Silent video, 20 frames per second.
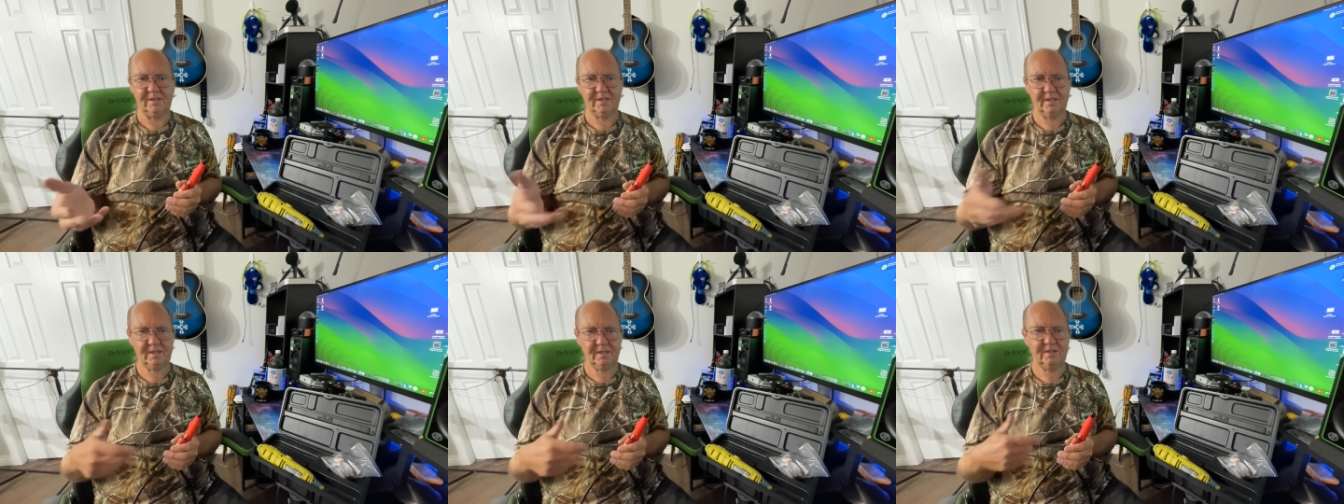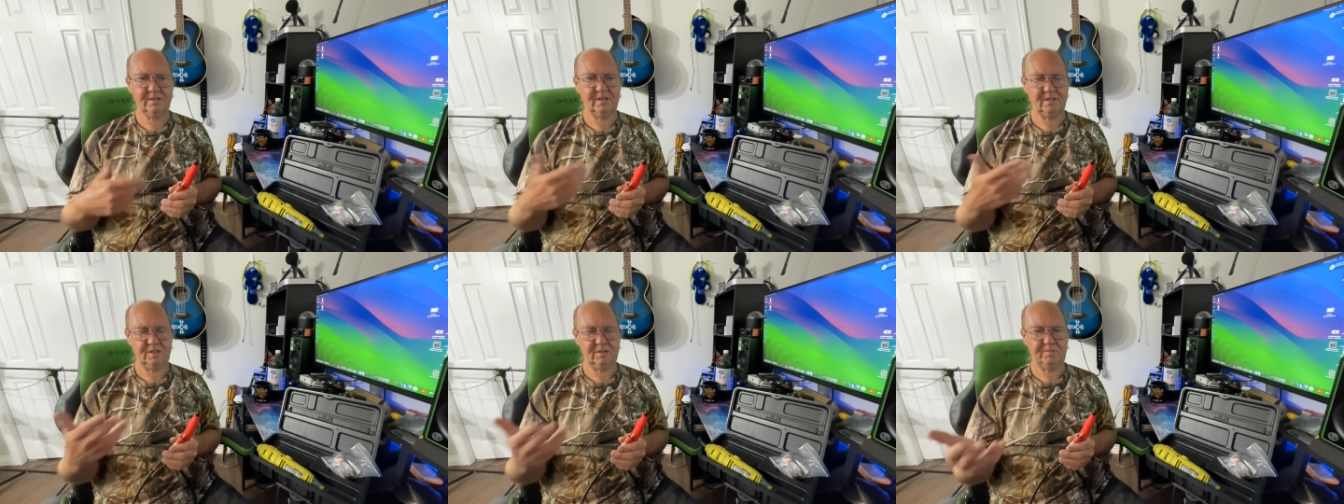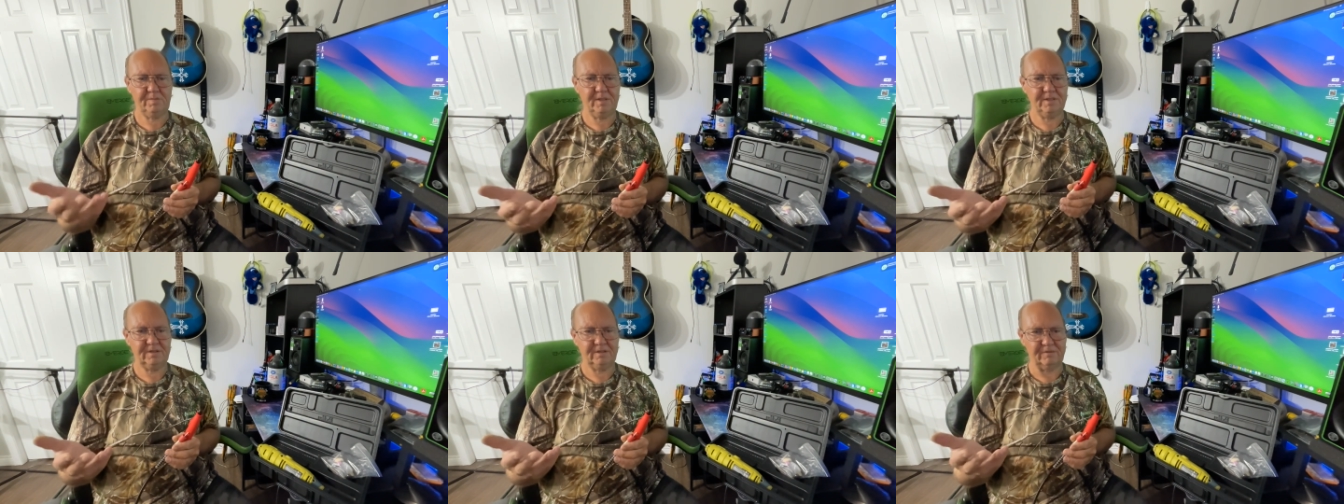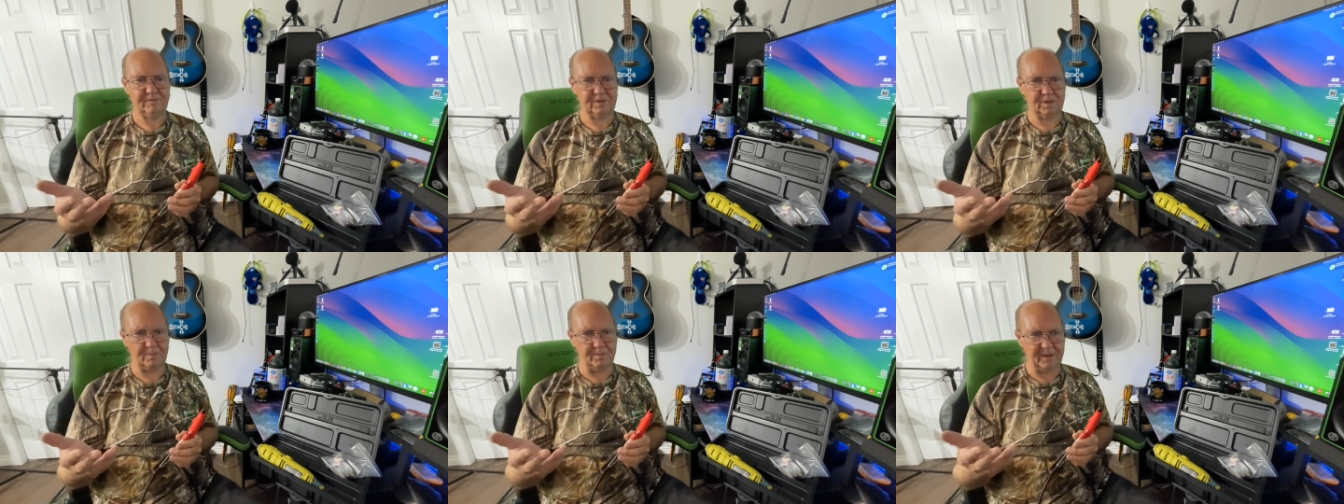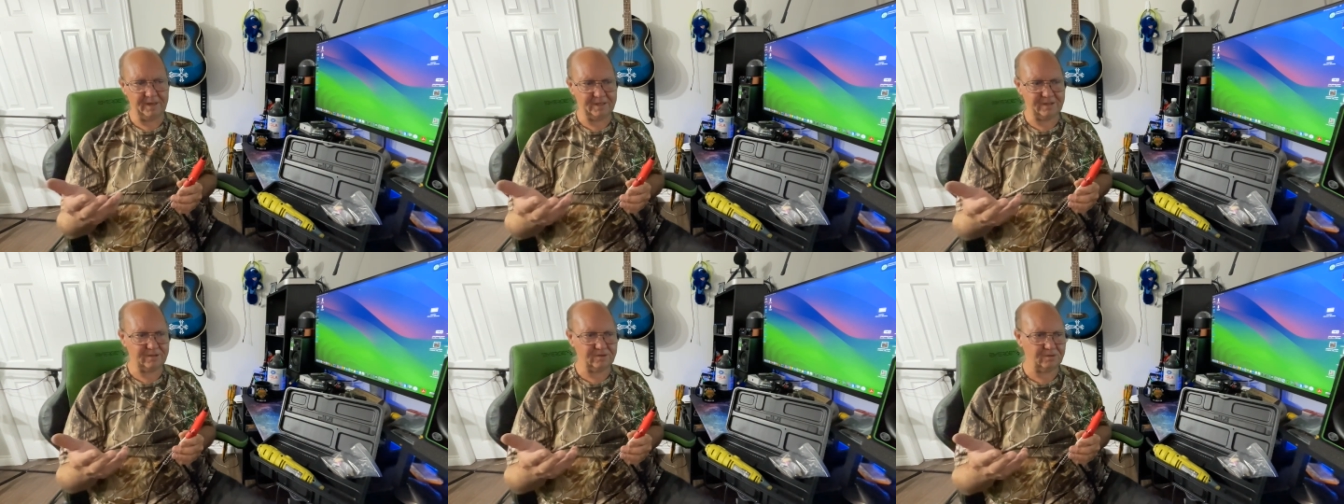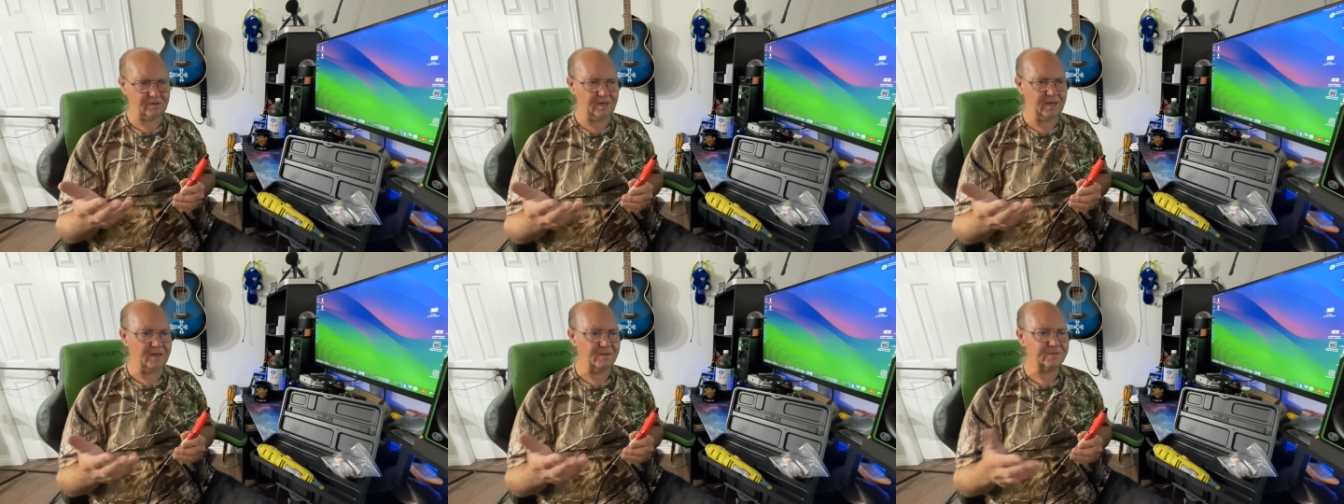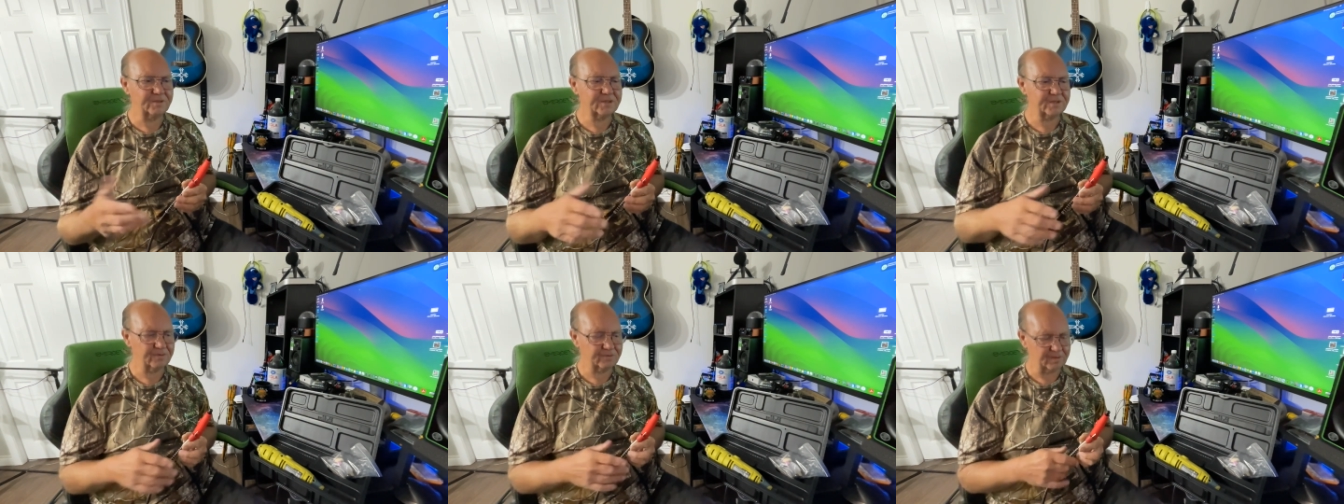It gets expensive to make
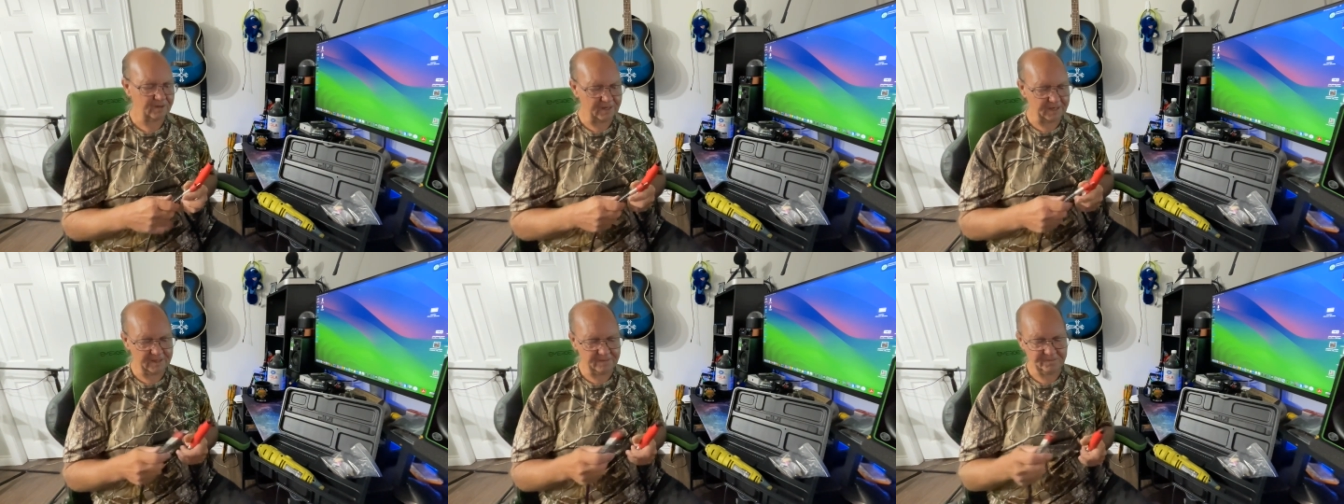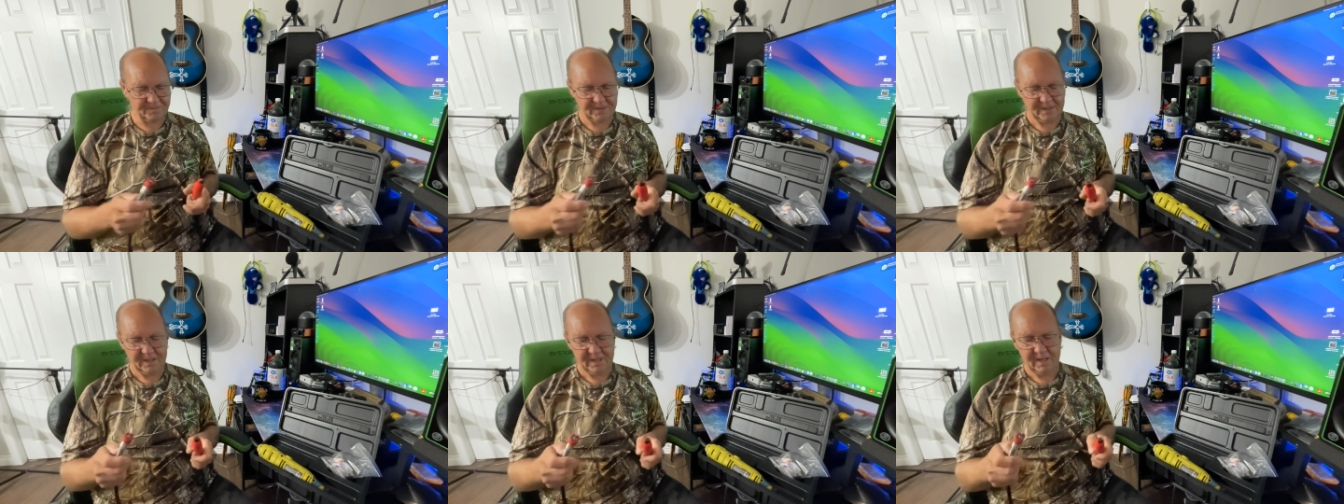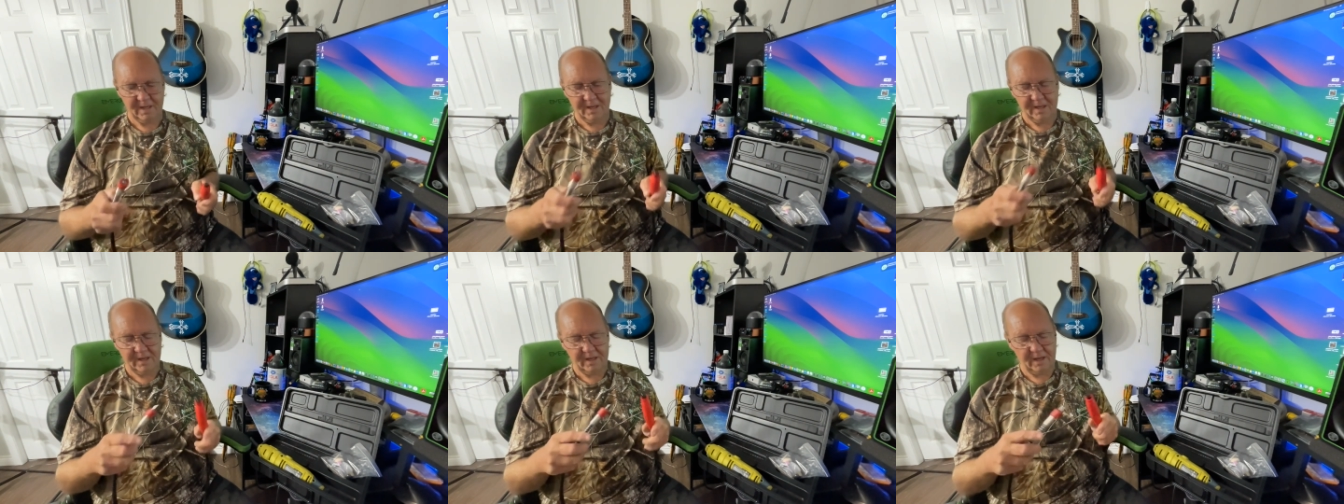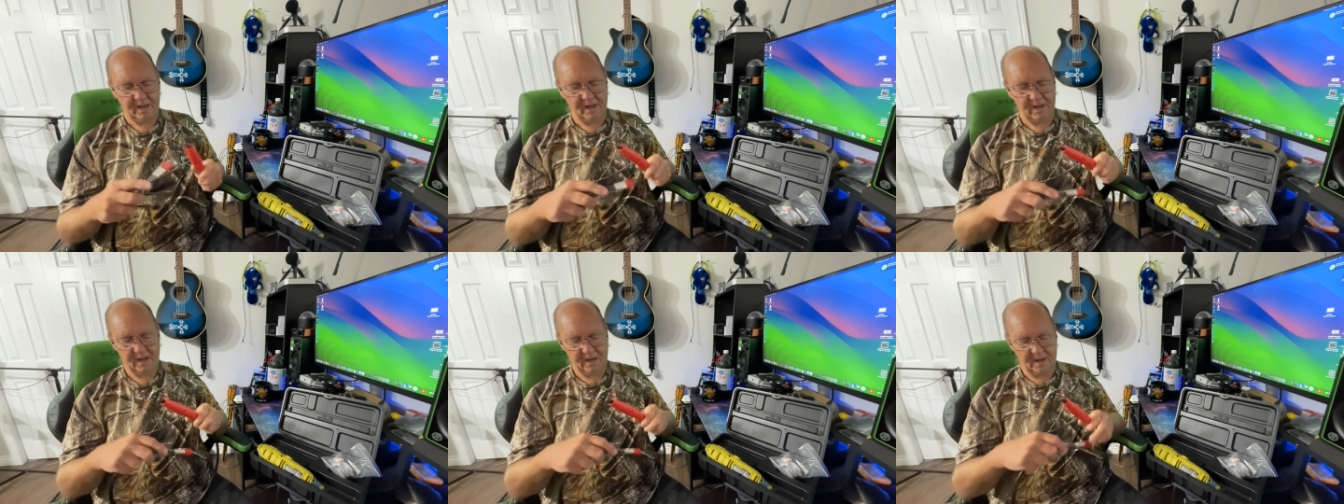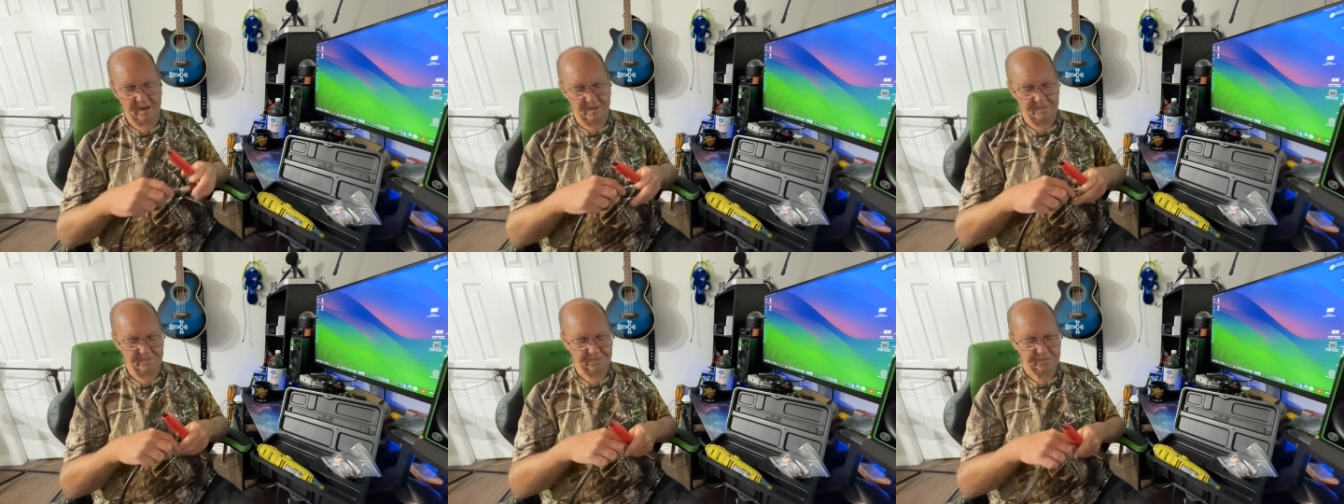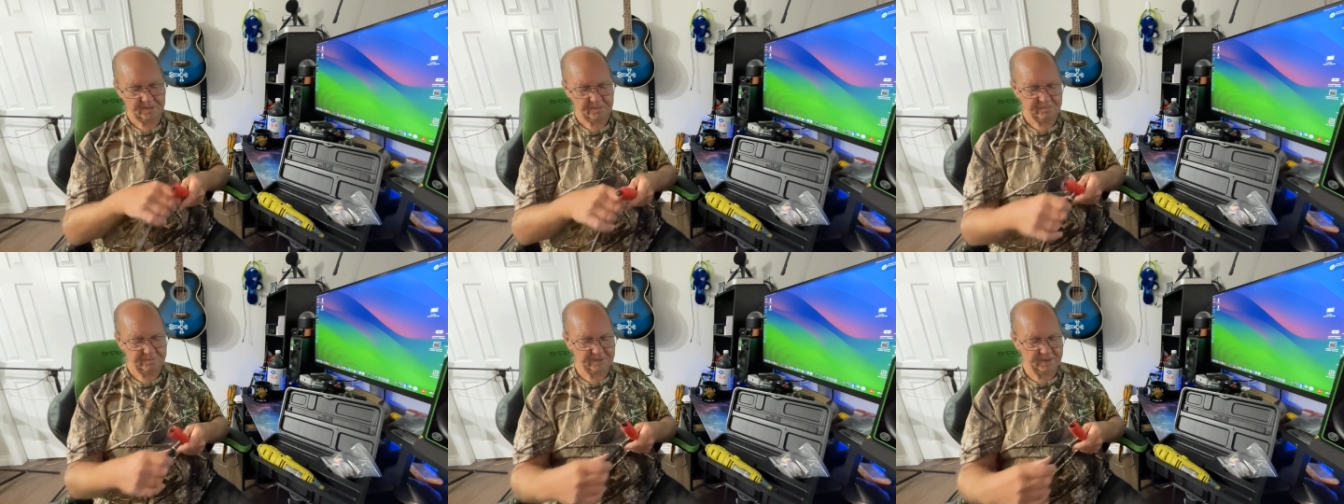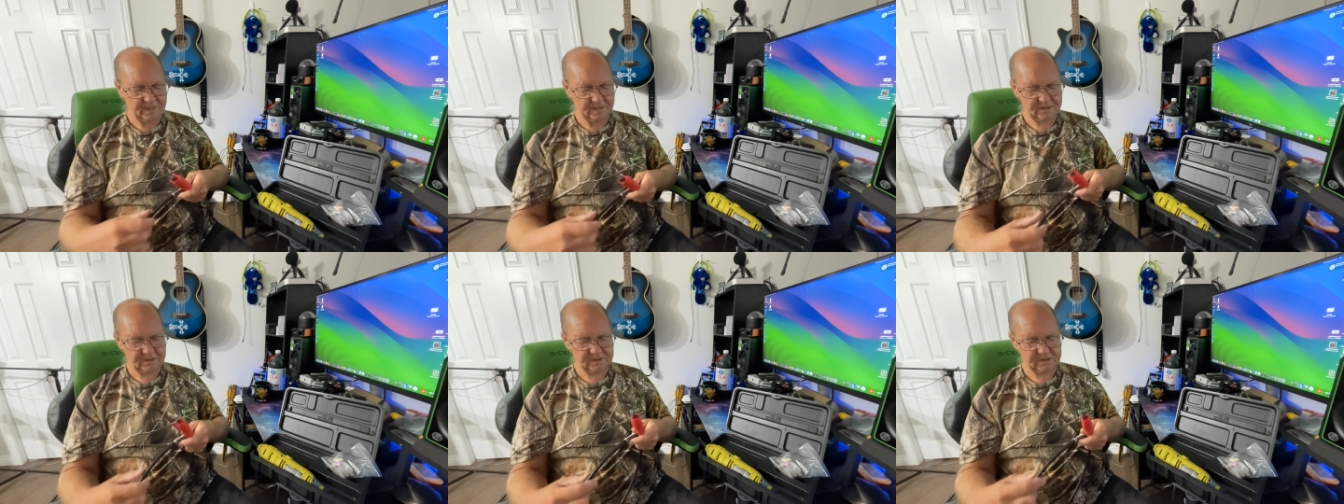grips, right?
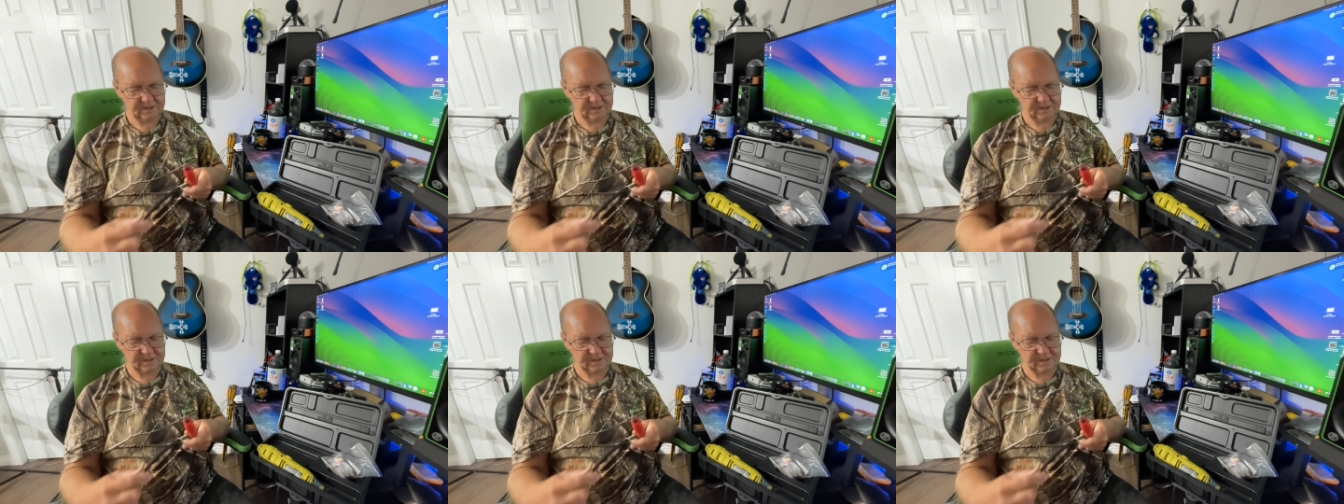But